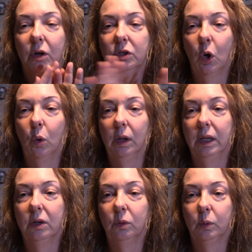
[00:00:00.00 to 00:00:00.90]

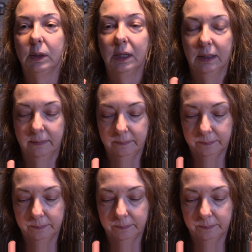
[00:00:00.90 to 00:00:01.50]
totally cool with it.